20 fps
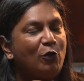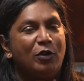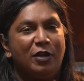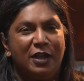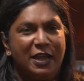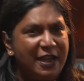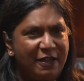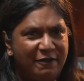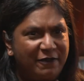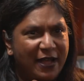could
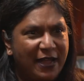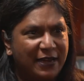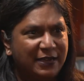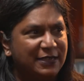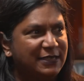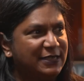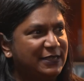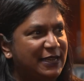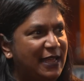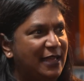never
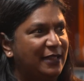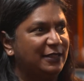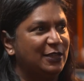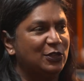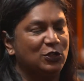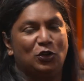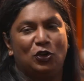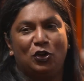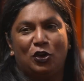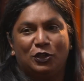understand
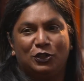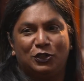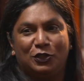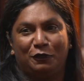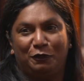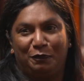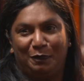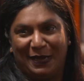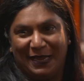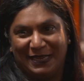these lots
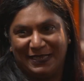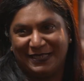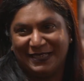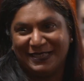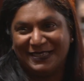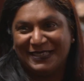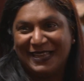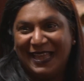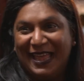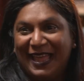of
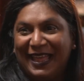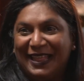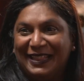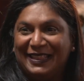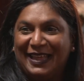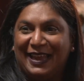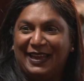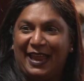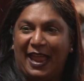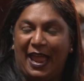places
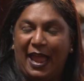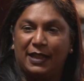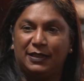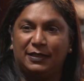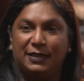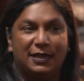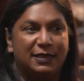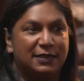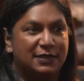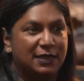that had
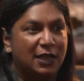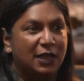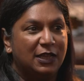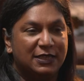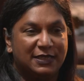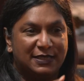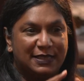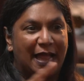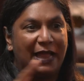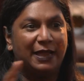these
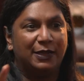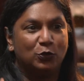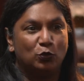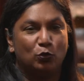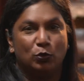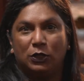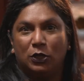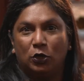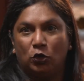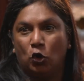signs
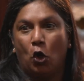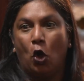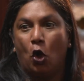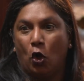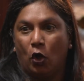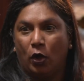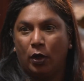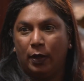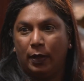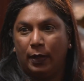with the
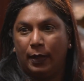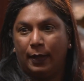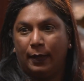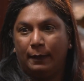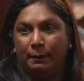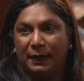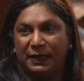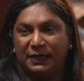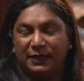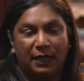dog.
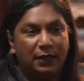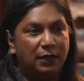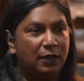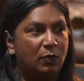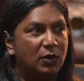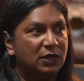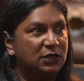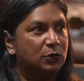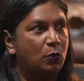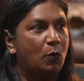But then there
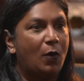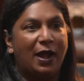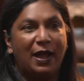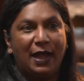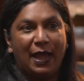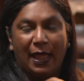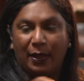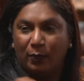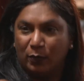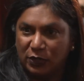was the
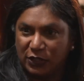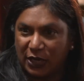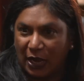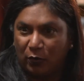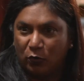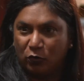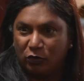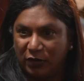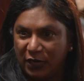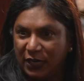one language I
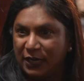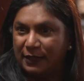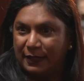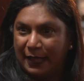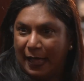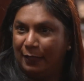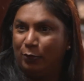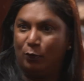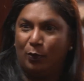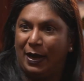could read and the
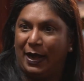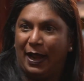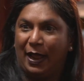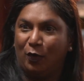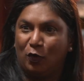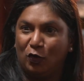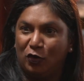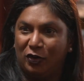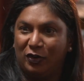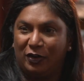other one I
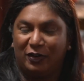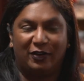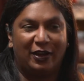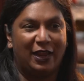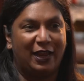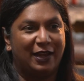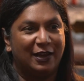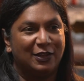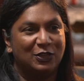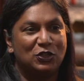couldn't
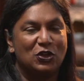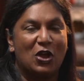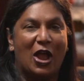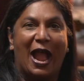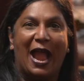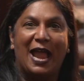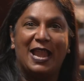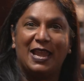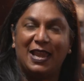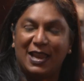read. And so
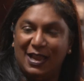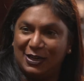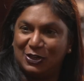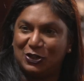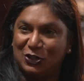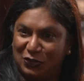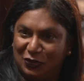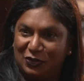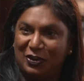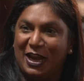I learned
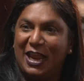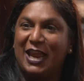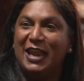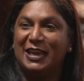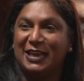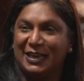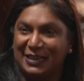to read